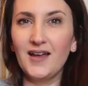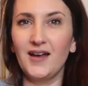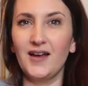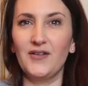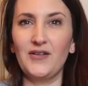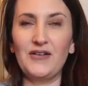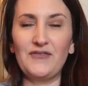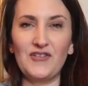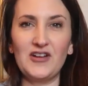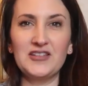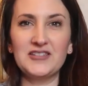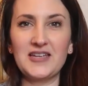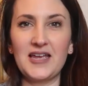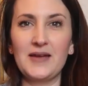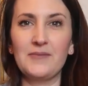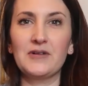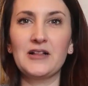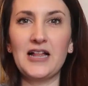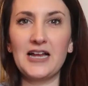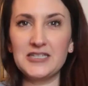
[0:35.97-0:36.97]
Alright friends, I
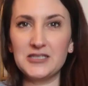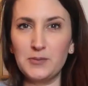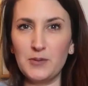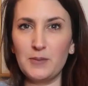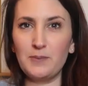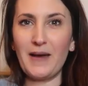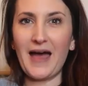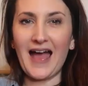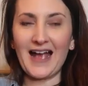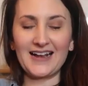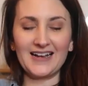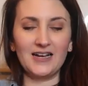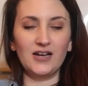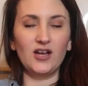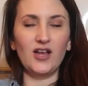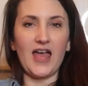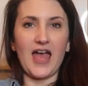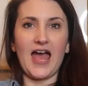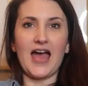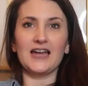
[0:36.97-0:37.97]
am glad to be back
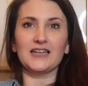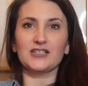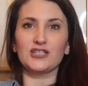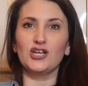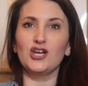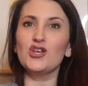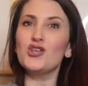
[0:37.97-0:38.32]
at